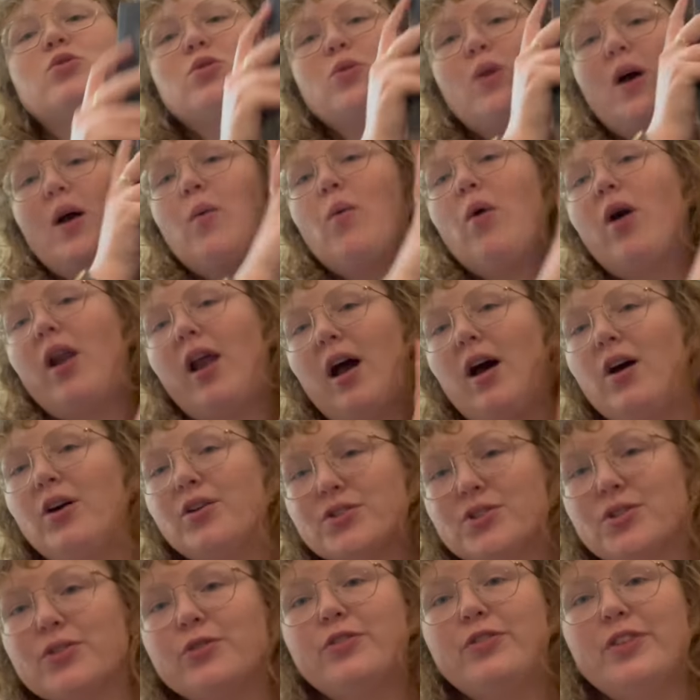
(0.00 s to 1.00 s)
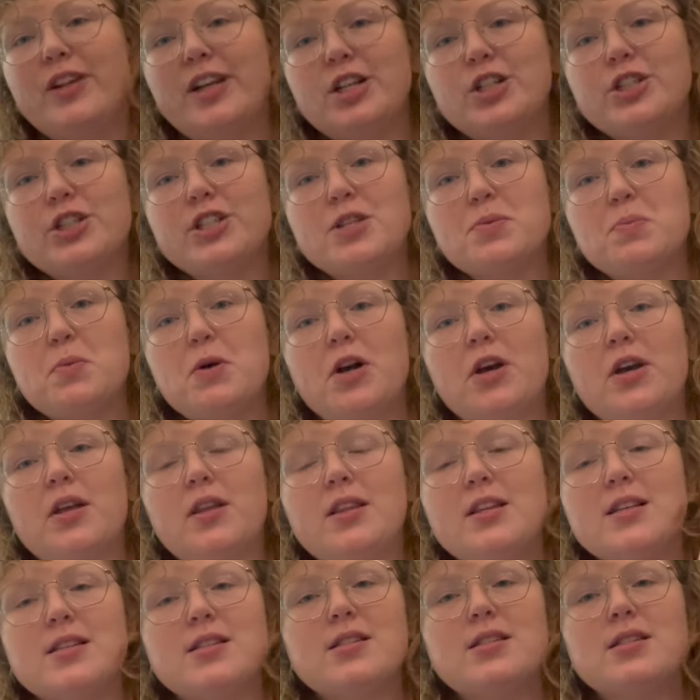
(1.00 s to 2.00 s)
So I want to also finish this book,
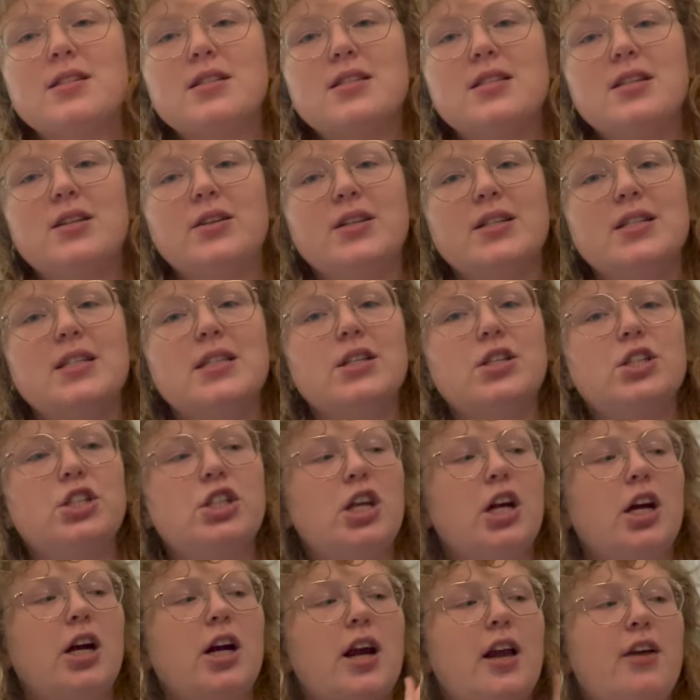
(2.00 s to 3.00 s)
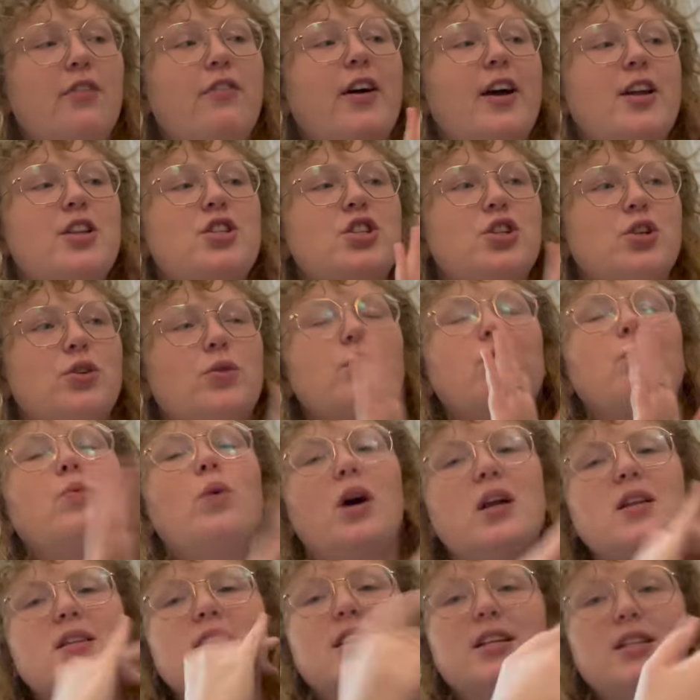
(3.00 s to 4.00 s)
this series this year, if I do
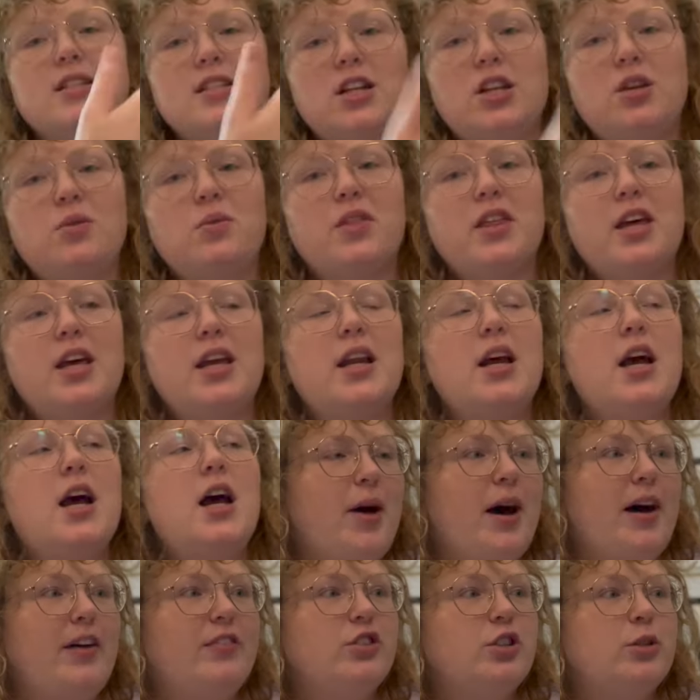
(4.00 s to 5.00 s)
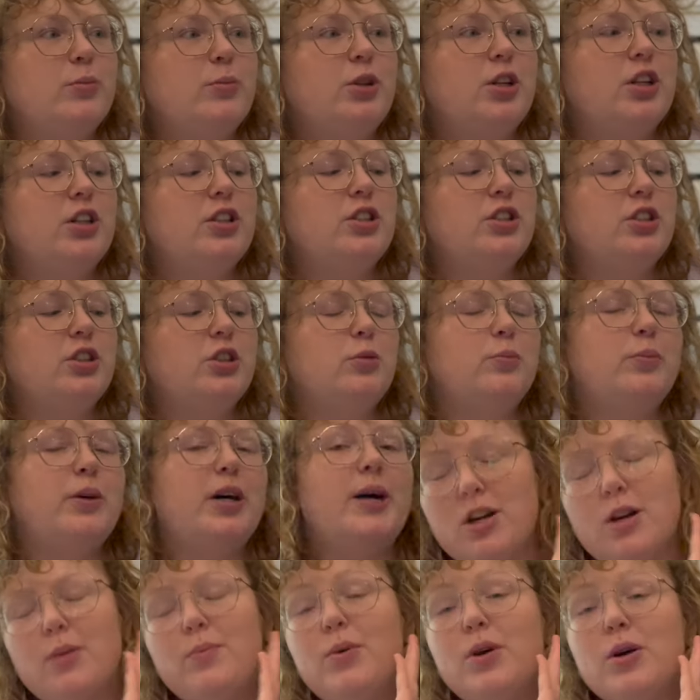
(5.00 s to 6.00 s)
want to continue with it after book two.
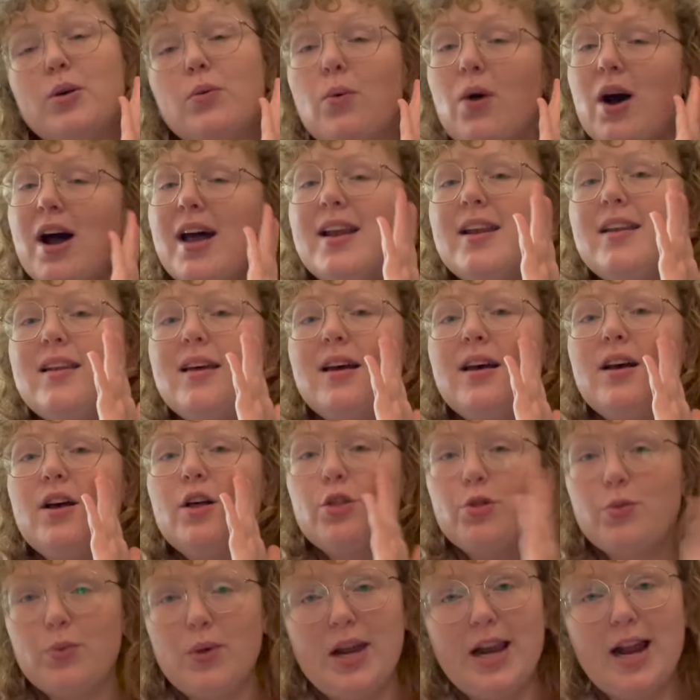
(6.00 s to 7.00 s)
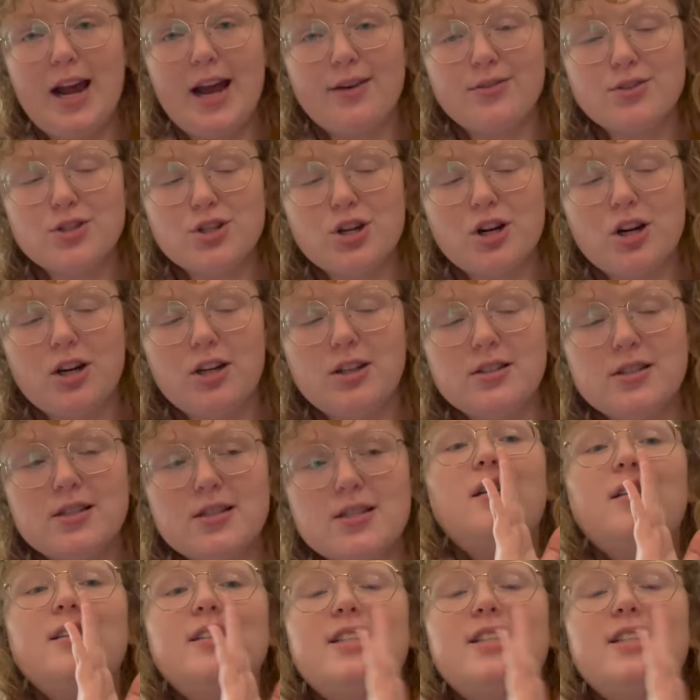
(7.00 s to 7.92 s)
But for book one, three and a half stars.